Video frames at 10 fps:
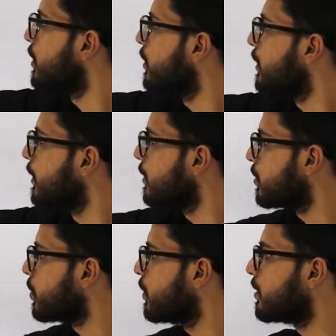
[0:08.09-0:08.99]
in these
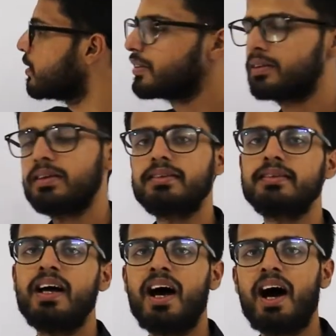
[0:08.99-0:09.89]
3
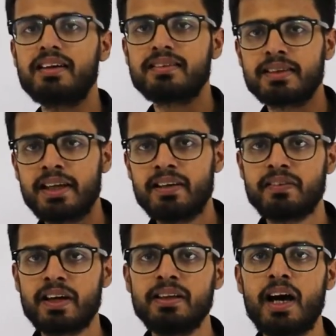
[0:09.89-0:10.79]
registers are
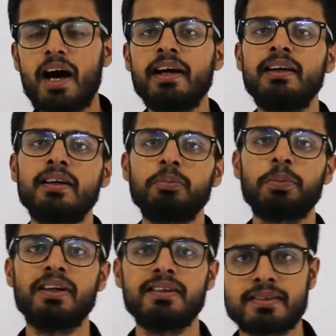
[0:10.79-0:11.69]
saved in IEEE